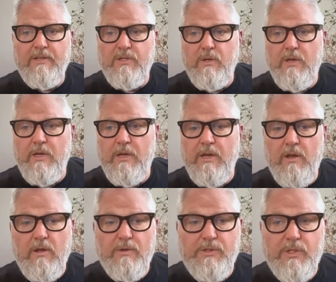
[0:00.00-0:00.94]
So, and then
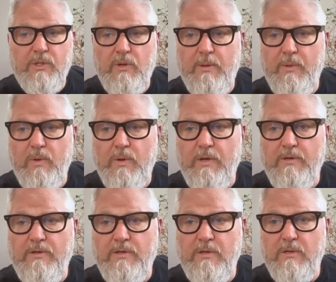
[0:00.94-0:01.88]
also I'm going
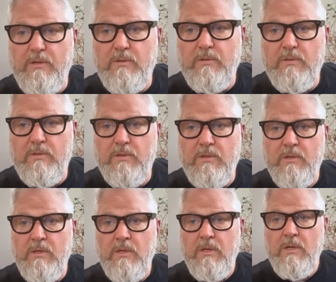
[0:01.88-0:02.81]
to
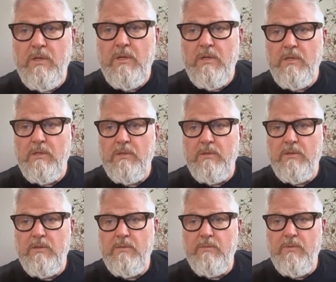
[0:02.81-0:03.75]

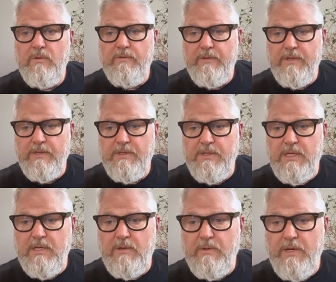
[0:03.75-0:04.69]
move this
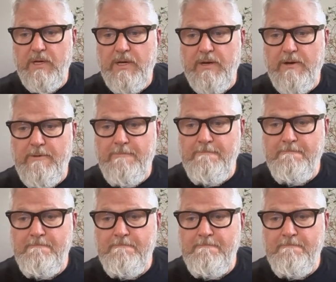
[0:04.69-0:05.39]
down here